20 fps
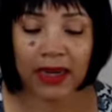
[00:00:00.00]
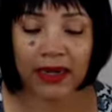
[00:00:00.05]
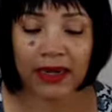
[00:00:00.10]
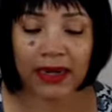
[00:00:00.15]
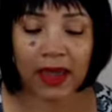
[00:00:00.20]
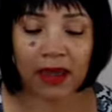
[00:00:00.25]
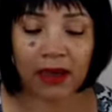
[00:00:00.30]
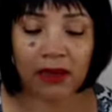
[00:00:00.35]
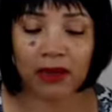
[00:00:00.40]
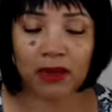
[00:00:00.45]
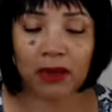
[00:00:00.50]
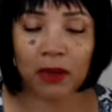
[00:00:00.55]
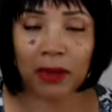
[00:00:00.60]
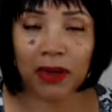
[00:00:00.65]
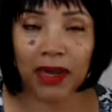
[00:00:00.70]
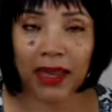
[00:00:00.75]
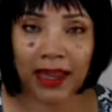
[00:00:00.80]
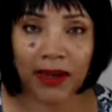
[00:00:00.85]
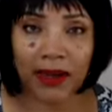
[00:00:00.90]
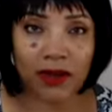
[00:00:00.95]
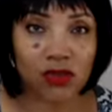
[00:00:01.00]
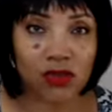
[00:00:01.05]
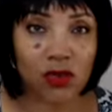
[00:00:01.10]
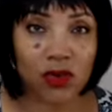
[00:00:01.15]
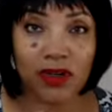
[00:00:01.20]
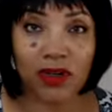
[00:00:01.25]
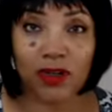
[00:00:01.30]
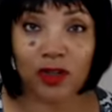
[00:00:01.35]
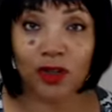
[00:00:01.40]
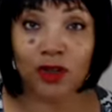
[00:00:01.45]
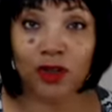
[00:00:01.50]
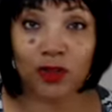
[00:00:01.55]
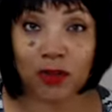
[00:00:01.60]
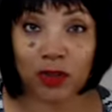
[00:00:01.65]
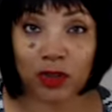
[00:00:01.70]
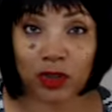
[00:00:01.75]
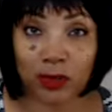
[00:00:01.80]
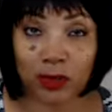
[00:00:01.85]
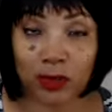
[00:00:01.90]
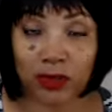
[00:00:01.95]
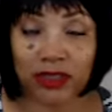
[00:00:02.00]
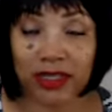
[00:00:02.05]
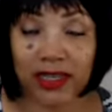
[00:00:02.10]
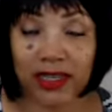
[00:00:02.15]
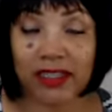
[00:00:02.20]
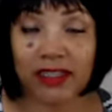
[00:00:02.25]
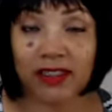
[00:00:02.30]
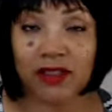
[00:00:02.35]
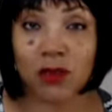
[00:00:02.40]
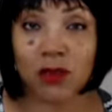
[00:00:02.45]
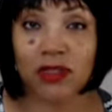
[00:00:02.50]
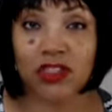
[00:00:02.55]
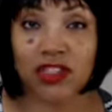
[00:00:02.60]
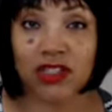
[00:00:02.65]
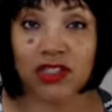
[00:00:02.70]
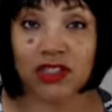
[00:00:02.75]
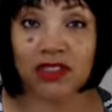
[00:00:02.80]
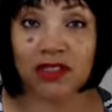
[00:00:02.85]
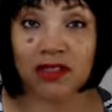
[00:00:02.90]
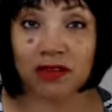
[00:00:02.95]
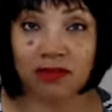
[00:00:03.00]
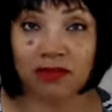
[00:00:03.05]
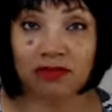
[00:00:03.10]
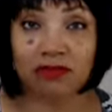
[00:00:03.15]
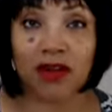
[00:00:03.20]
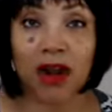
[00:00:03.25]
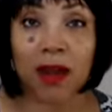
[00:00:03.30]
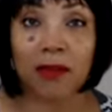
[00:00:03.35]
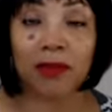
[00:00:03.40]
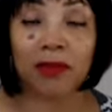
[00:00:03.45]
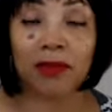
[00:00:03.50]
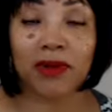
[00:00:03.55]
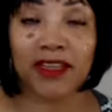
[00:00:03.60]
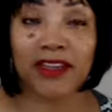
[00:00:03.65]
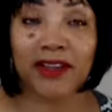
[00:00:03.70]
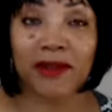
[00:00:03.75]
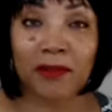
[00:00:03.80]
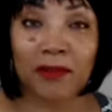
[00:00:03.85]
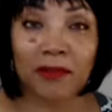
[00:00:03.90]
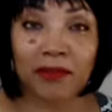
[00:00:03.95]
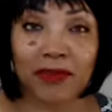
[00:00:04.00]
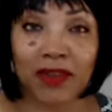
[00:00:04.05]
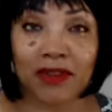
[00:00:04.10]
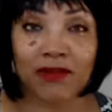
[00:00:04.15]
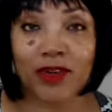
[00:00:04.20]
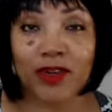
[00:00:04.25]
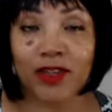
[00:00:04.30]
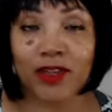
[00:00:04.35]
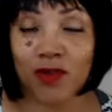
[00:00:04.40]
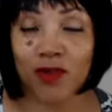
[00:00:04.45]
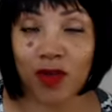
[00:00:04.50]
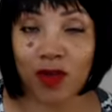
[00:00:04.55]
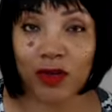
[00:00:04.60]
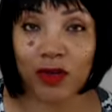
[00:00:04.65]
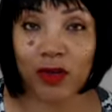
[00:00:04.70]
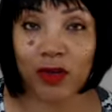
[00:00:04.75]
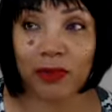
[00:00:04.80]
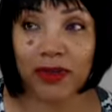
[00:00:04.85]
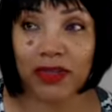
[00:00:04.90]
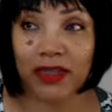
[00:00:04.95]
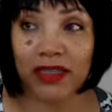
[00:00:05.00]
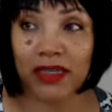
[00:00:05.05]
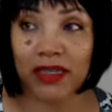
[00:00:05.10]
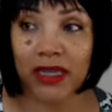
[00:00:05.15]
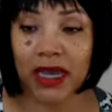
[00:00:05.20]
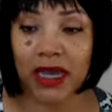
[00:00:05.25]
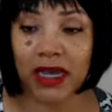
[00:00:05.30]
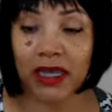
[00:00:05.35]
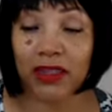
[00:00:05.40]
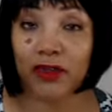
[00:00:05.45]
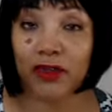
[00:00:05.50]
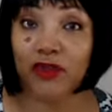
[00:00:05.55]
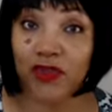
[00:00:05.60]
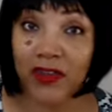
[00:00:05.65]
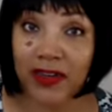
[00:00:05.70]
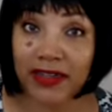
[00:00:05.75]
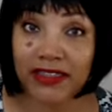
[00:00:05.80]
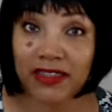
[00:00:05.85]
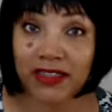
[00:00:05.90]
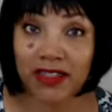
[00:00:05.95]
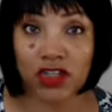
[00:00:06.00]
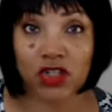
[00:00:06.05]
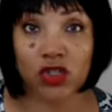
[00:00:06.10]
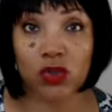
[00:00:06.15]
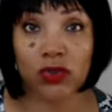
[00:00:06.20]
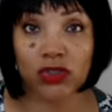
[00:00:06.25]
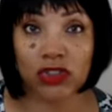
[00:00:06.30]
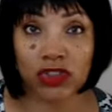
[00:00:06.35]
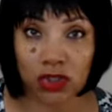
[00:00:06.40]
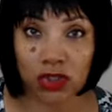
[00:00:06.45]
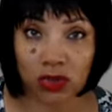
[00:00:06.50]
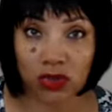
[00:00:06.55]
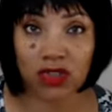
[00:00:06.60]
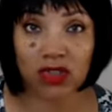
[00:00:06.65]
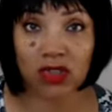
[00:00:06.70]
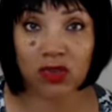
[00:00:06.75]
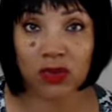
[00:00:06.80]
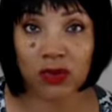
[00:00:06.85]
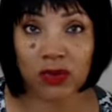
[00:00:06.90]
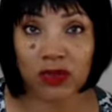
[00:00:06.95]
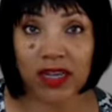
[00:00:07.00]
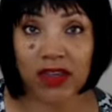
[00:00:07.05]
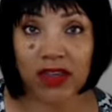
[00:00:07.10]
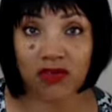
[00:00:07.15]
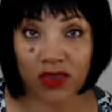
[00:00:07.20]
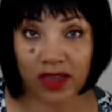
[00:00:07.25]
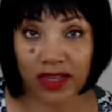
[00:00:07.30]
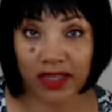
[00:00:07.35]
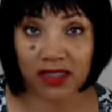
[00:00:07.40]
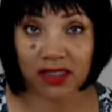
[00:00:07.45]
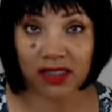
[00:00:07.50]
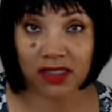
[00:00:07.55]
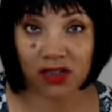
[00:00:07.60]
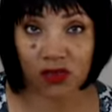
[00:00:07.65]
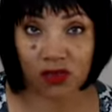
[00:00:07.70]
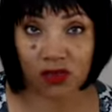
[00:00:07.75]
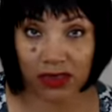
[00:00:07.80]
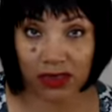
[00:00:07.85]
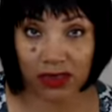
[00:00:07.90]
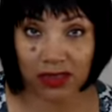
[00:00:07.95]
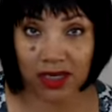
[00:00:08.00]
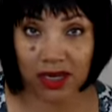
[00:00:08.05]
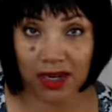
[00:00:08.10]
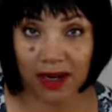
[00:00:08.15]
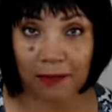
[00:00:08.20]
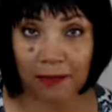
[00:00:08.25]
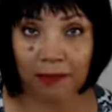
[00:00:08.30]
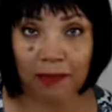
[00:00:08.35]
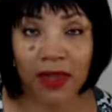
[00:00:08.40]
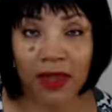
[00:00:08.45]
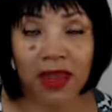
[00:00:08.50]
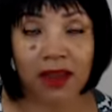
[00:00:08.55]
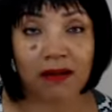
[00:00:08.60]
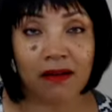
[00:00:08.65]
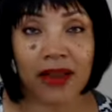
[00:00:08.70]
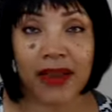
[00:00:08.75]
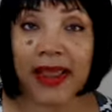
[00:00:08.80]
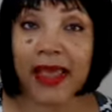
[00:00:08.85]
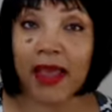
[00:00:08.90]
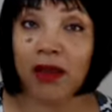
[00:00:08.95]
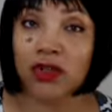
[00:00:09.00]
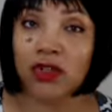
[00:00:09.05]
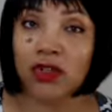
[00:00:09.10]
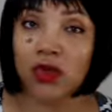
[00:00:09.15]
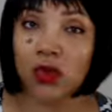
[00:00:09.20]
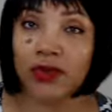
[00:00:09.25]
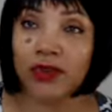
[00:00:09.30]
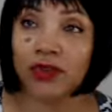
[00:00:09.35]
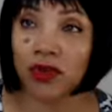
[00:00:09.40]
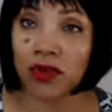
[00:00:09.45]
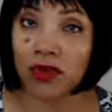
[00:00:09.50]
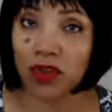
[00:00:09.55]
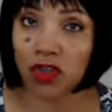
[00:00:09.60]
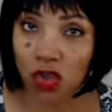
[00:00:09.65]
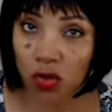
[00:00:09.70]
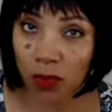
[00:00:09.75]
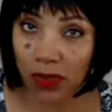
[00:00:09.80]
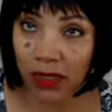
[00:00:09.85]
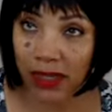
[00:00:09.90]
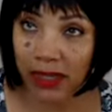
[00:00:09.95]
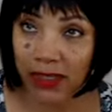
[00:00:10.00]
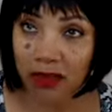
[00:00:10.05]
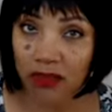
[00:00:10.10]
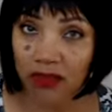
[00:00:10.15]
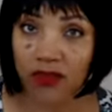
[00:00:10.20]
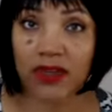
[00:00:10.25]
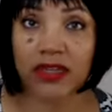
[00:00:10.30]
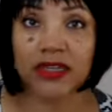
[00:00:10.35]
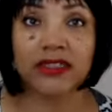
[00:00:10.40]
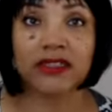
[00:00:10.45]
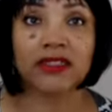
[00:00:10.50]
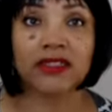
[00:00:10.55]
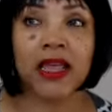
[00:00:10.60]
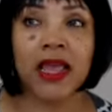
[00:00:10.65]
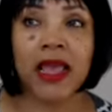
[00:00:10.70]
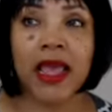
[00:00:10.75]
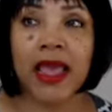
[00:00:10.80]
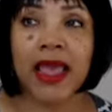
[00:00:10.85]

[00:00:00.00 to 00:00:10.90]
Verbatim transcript: Now, the plan is going to include multiple things, which is probably first of all, going to be uh, the funds that you will use to invest in real estate, right? How are you going to accumulate the funds?